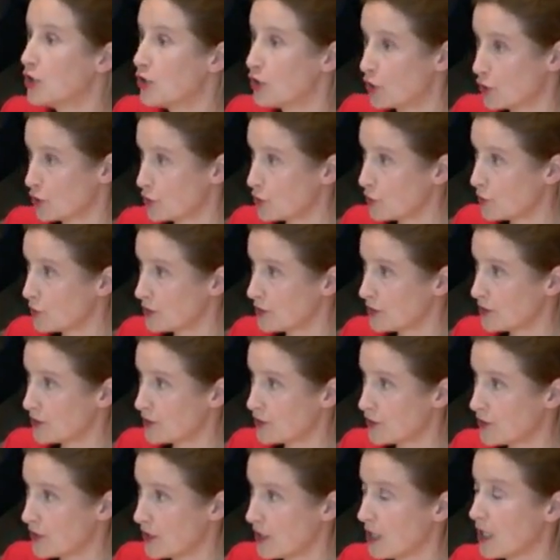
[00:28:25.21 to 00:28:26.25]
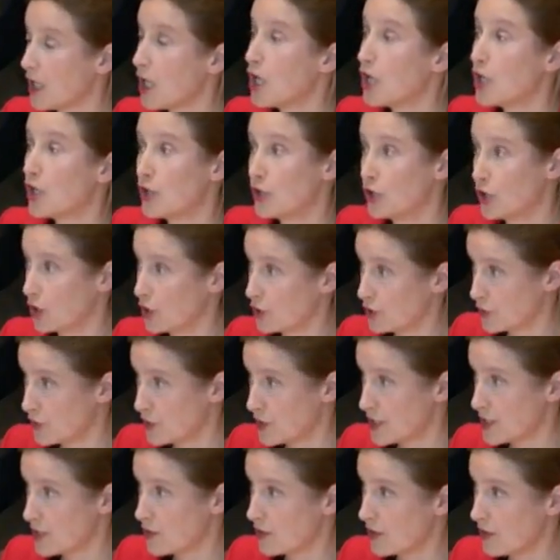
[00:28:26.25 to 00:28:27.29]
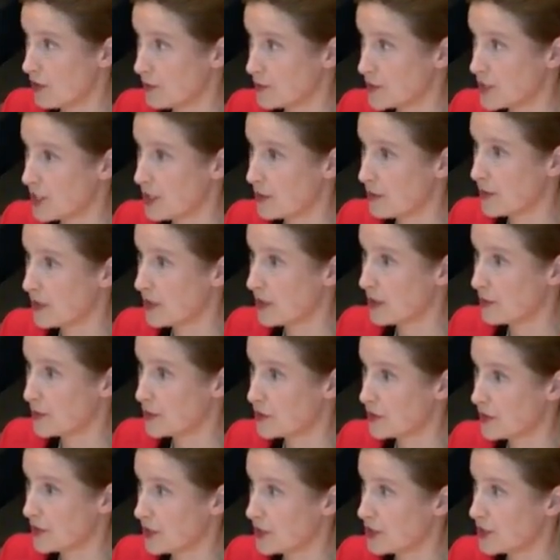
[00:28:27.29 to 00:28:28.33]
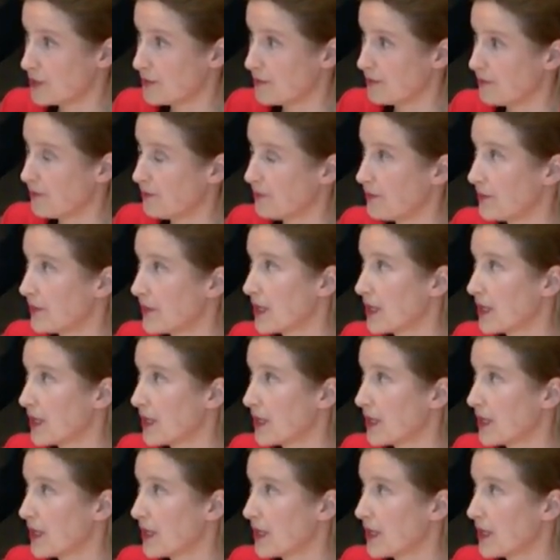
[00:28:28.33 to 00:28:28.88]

not to UNCITRAL, not to Stockholm Chamber arbitration.